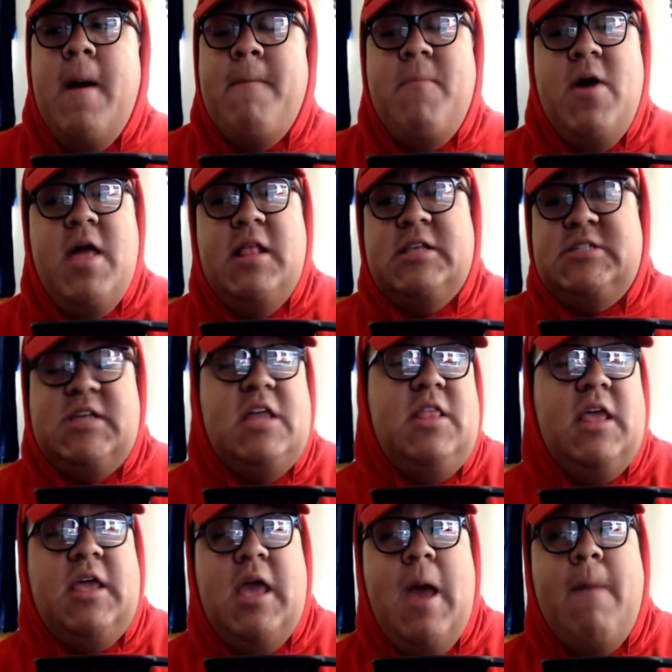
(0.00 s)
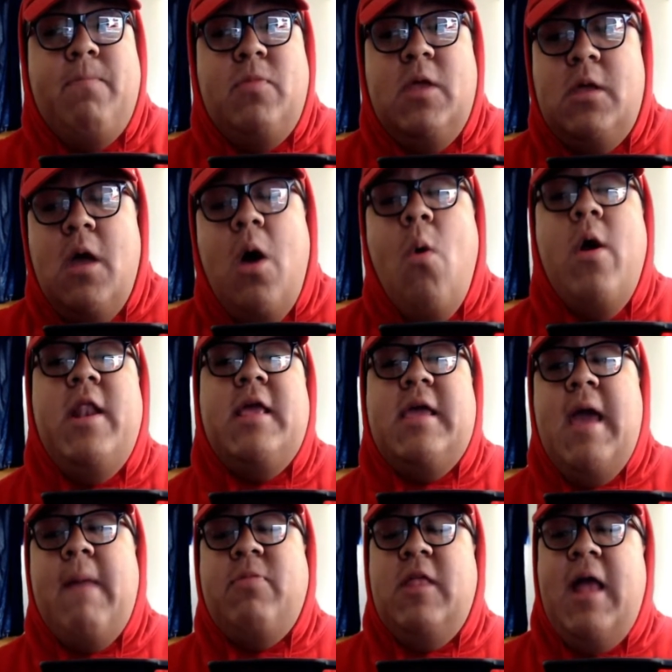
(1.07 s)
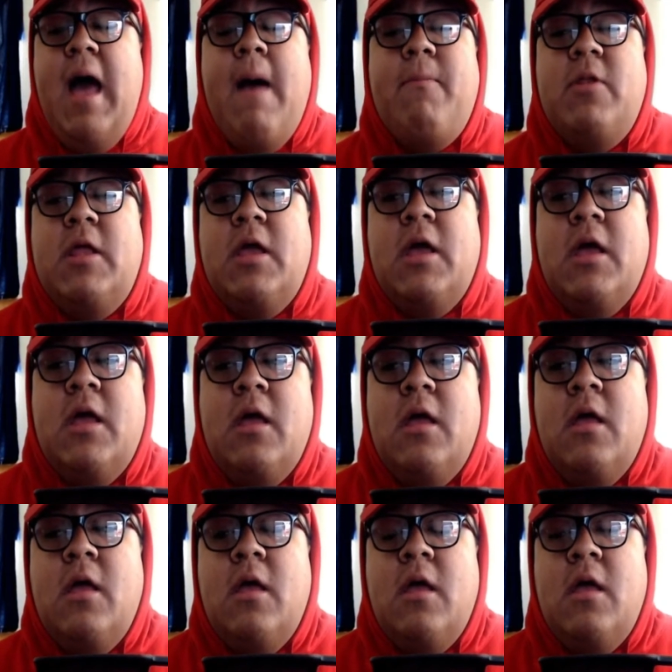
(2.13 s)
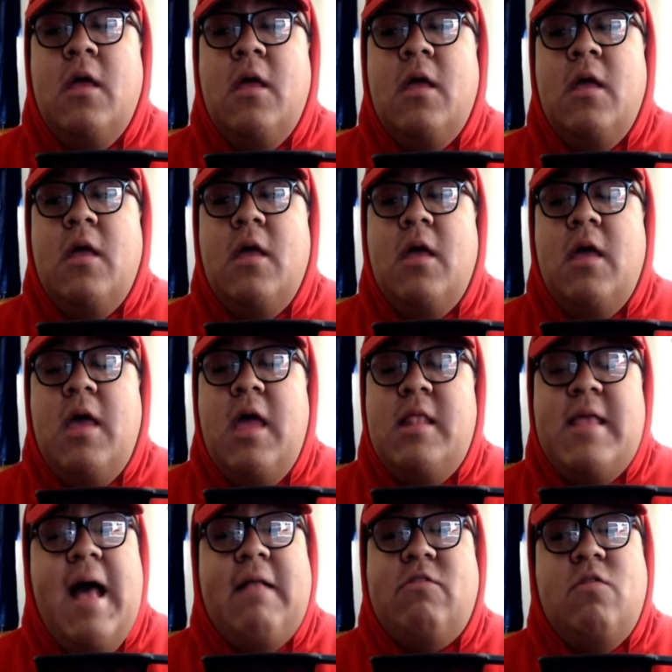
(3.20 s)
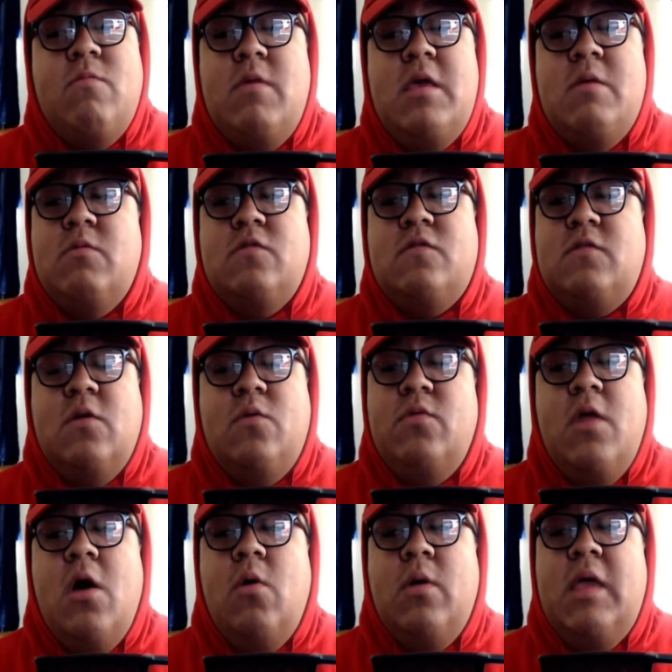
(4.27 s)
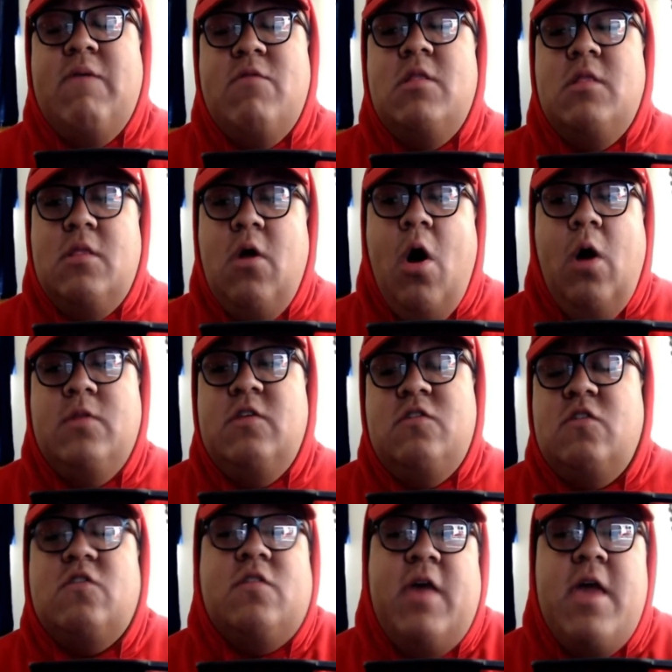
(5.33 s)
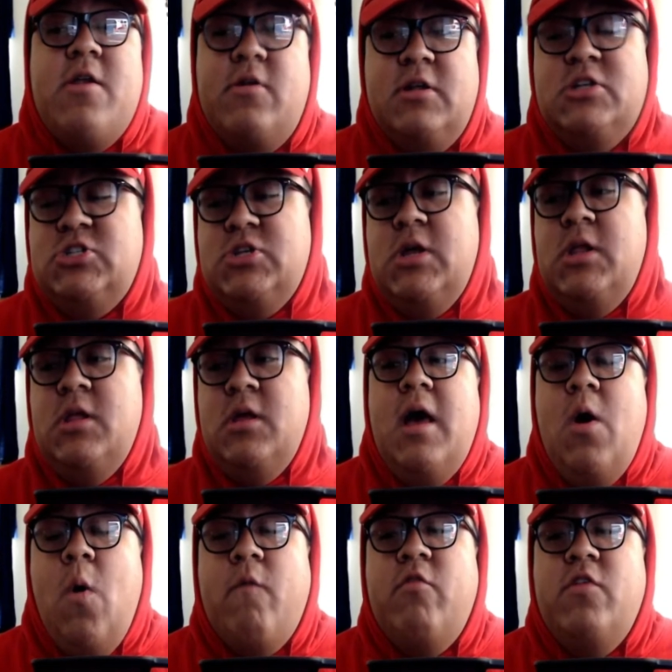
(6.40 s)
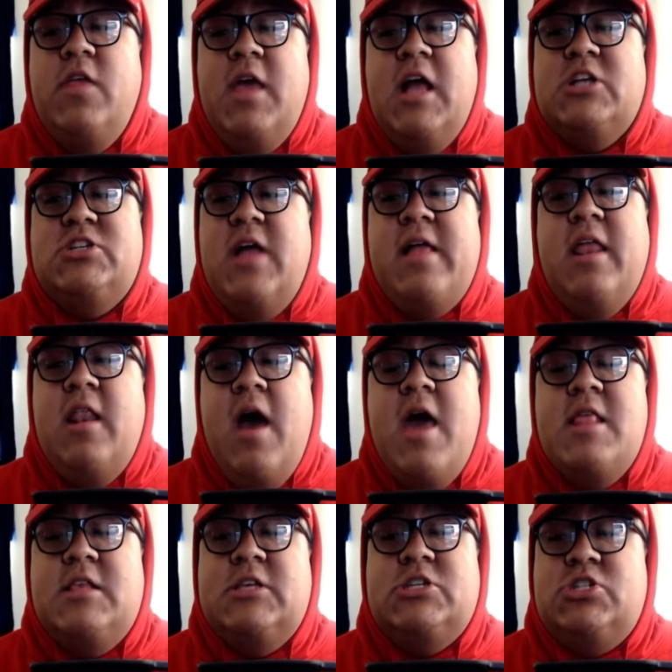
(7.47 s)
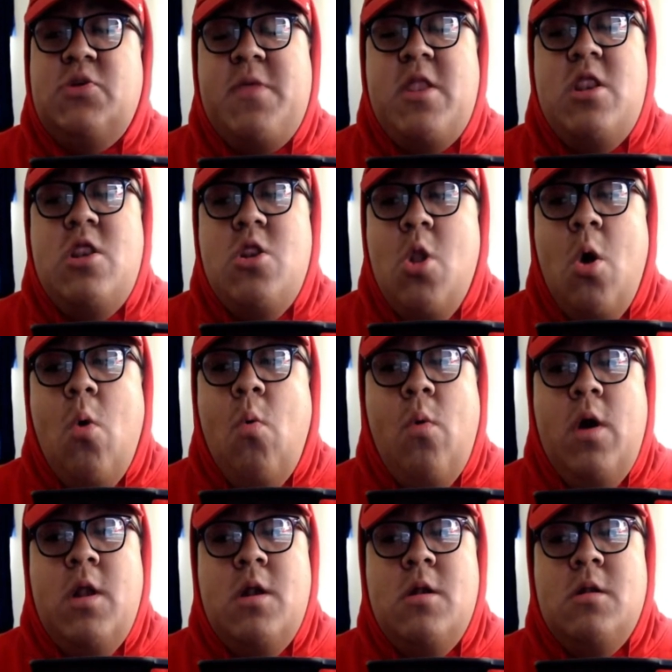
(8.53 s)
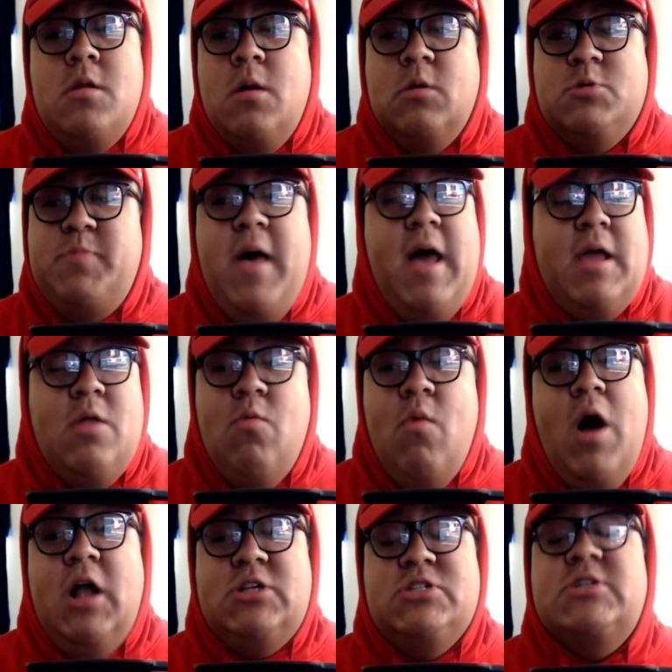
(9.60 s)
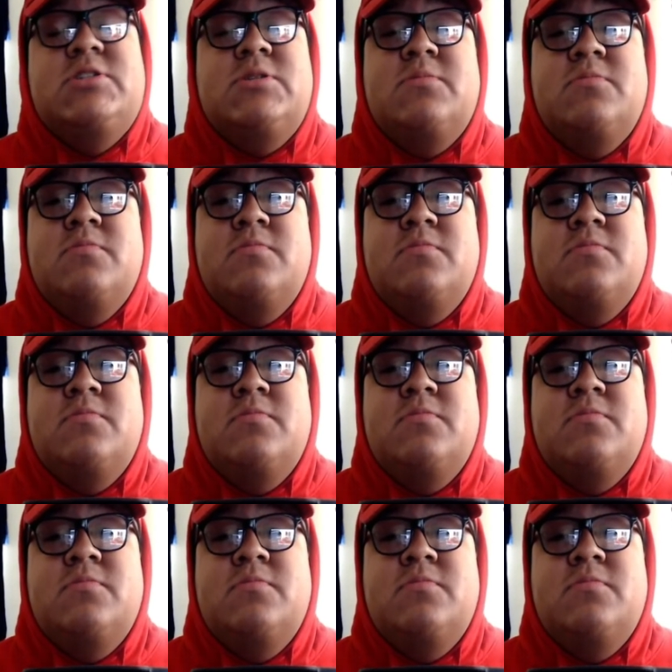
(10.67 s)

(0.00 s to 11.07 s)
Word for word: But instead, they kept it going. They kept it happening. And that to me was still no, even all these years later and shit. Over the Edge 99 is a show that no one goes back and watches.